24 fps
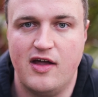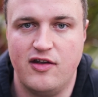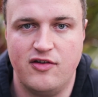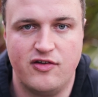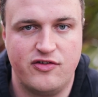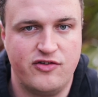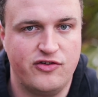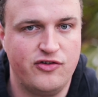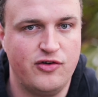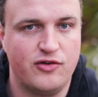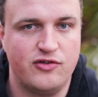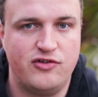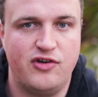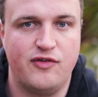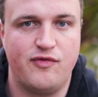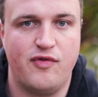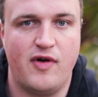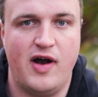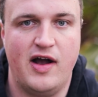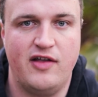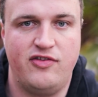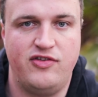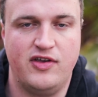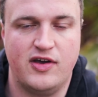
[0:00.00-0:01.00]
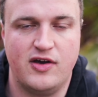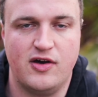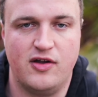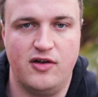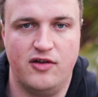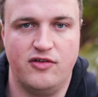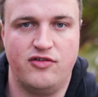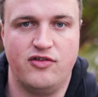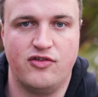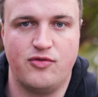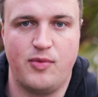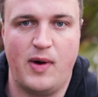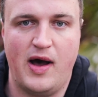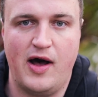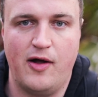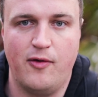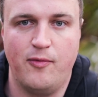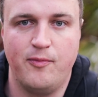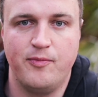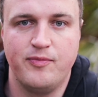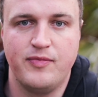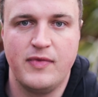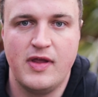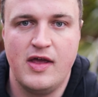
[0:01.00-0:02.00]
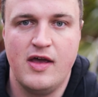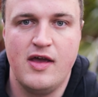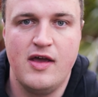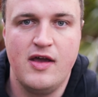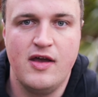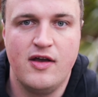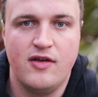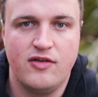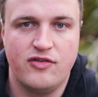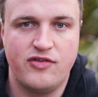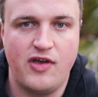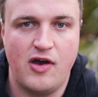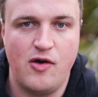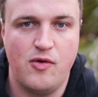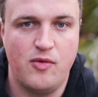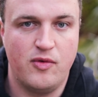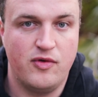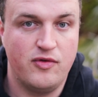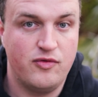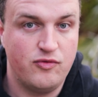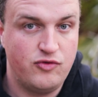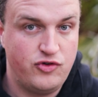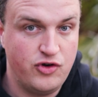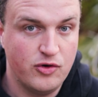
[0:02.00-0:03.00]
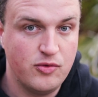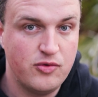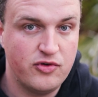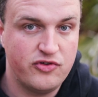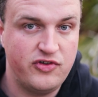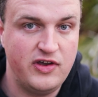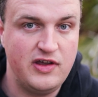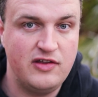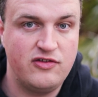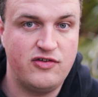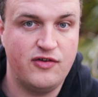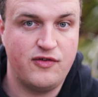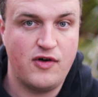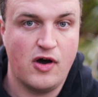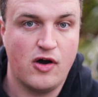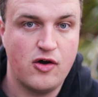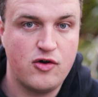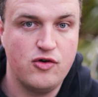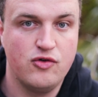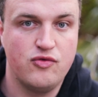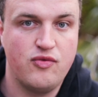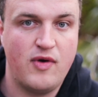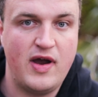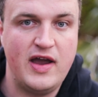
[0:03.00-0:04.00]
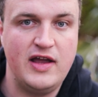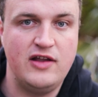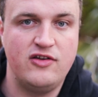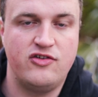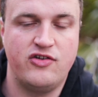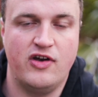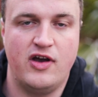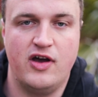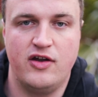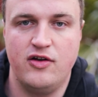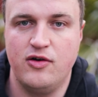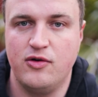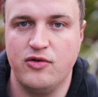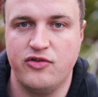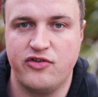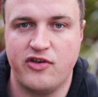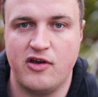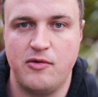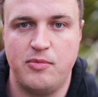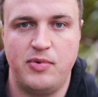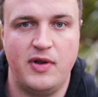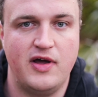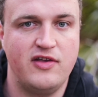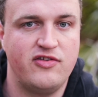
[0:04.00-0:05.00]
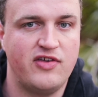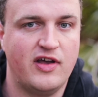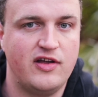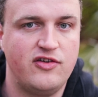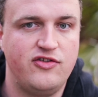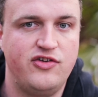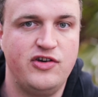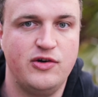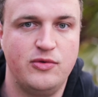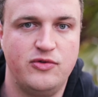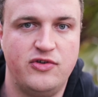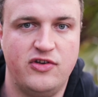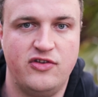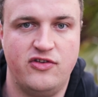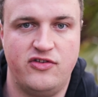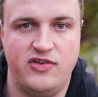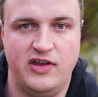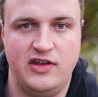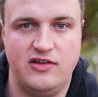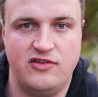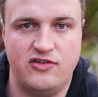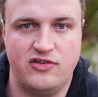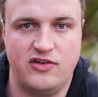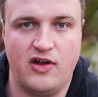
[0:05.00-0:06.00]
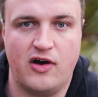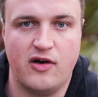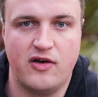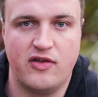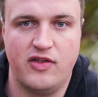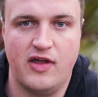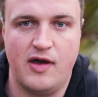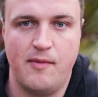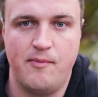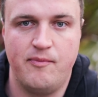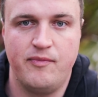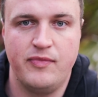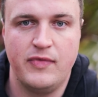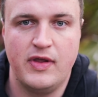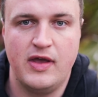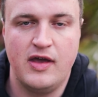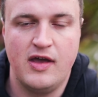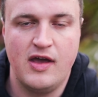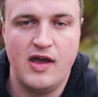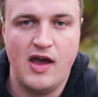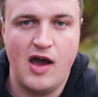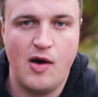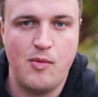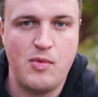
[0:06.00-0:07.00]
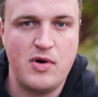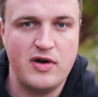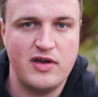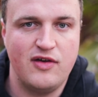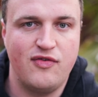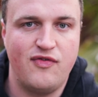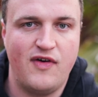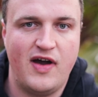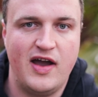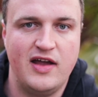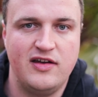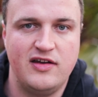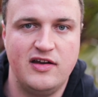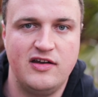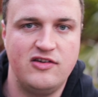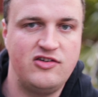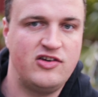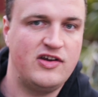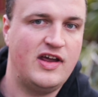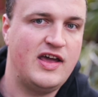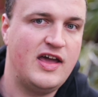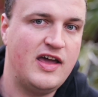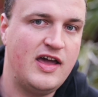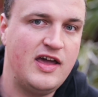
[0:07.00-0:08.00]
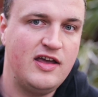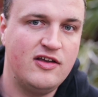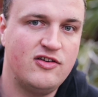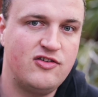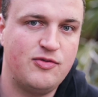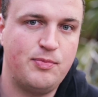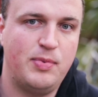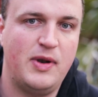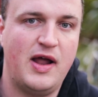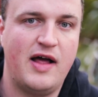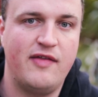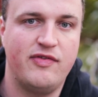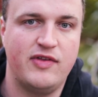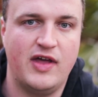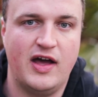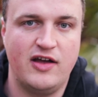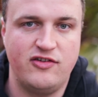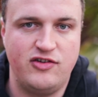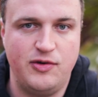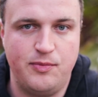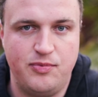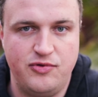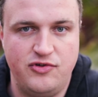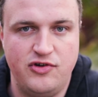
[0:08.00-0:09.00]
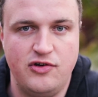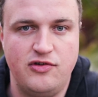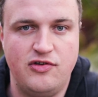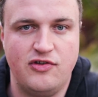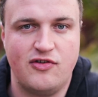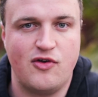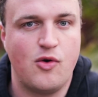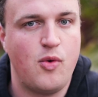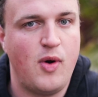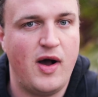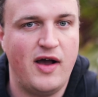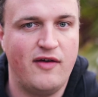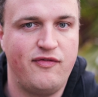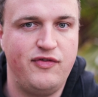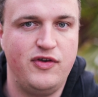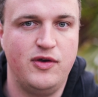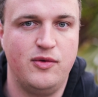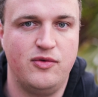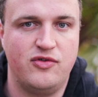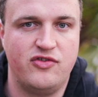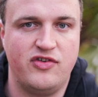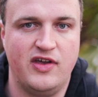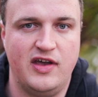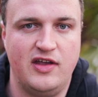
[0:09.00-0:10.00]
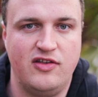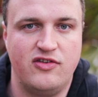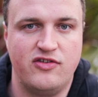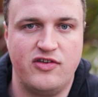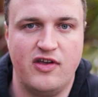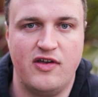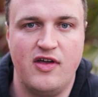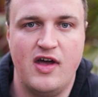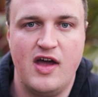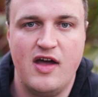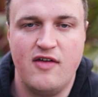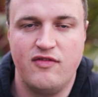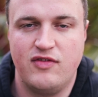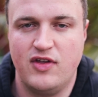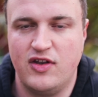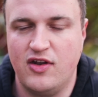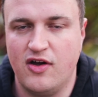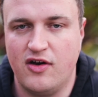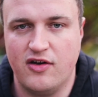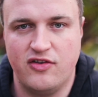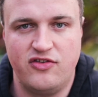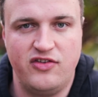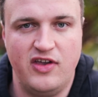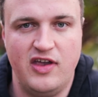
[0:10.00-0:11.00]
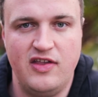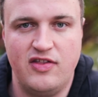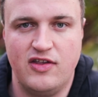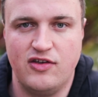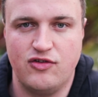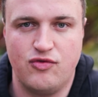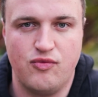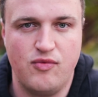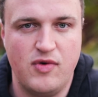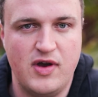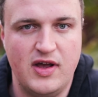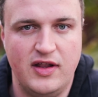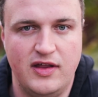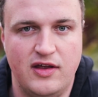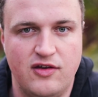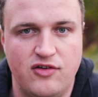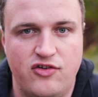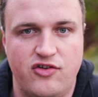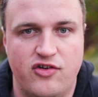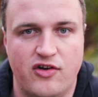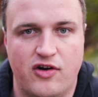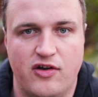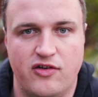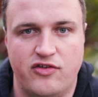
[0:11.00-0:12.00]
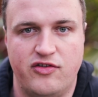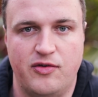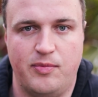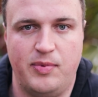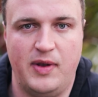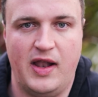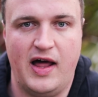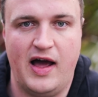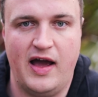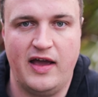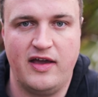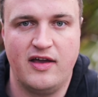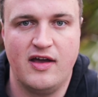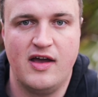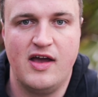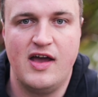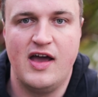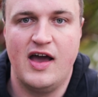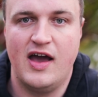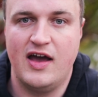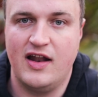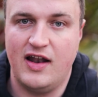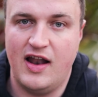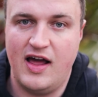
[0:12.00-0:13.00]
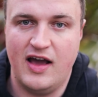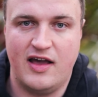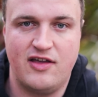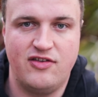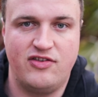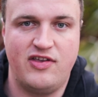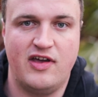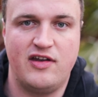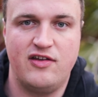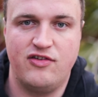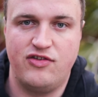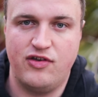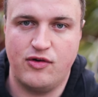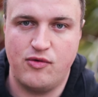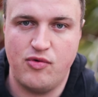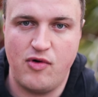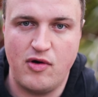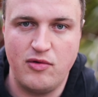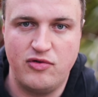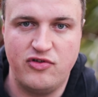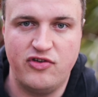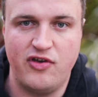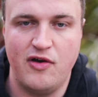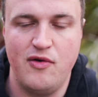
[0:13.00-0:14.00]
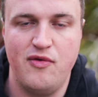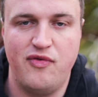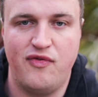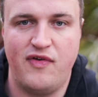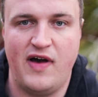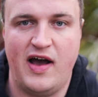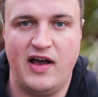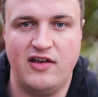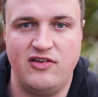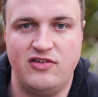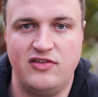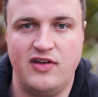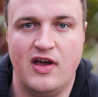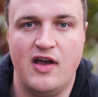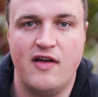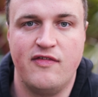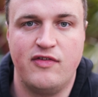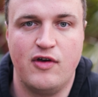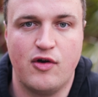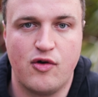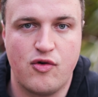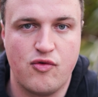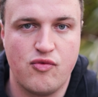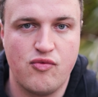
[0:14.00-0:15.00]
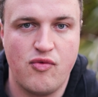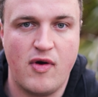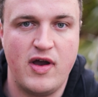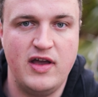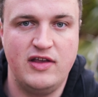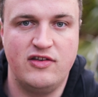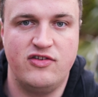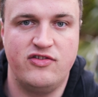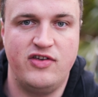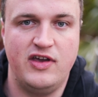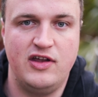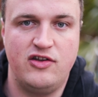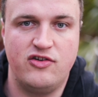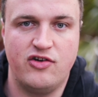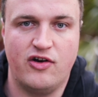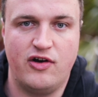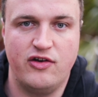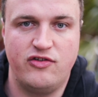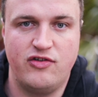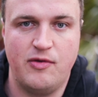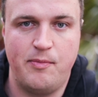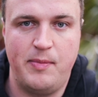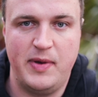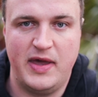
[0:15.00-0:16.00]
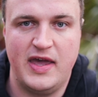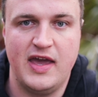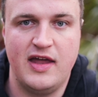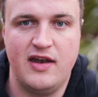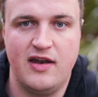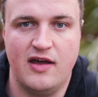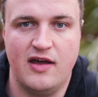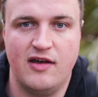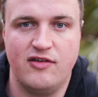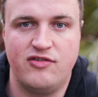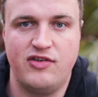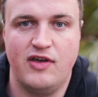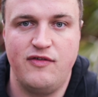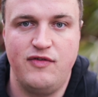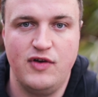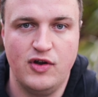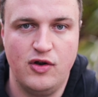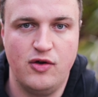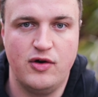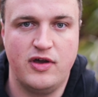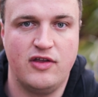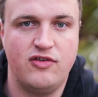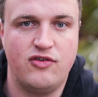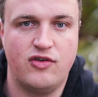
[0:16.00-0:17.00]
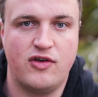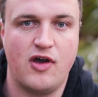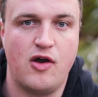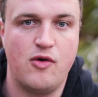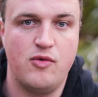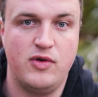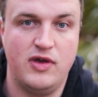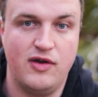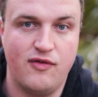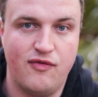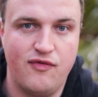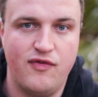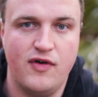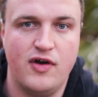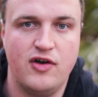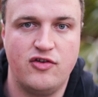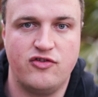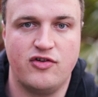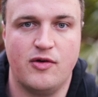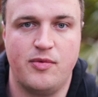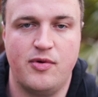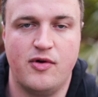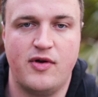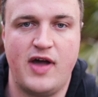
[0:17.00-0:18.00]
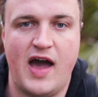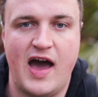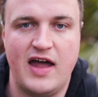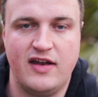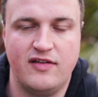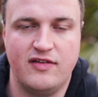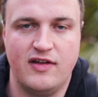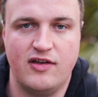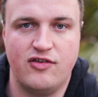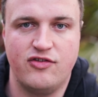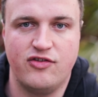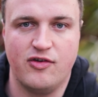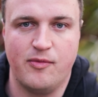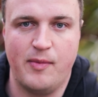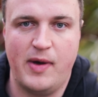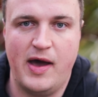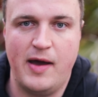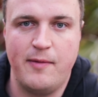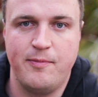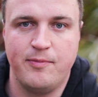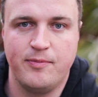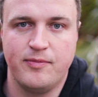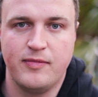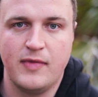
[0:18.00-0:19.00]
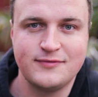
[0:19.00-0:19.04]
and there's such a variety of colours as well. So Jungle Seeds have got a good range, and also places like Chiltern Seeds stock them. And what you find is each plant actually produces quite a few seeds, so they're not a seed that's really in short supply. And like I said, as they grow so fast, they're a great seed choice for beginners if you're looking to go your first tropical garden this summer.